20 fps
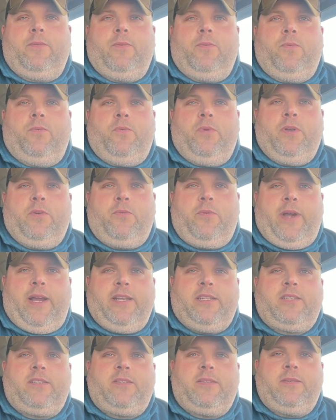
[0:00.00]
when
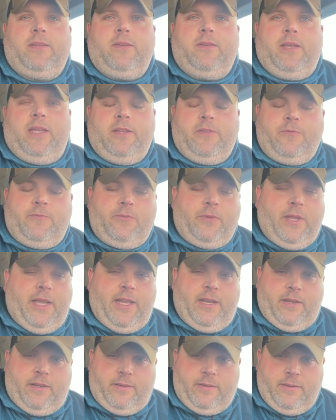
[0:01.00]
rates
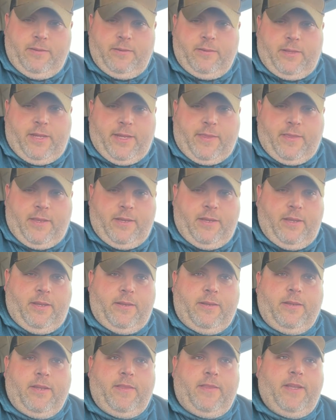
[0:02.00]
inflated like they
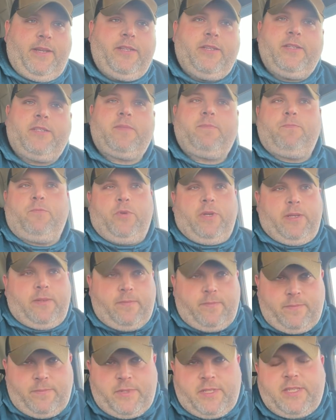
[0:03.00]
did, and they just went
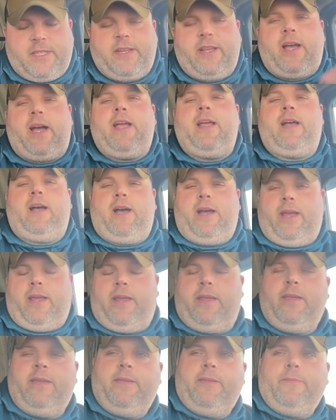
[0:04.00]
sky high,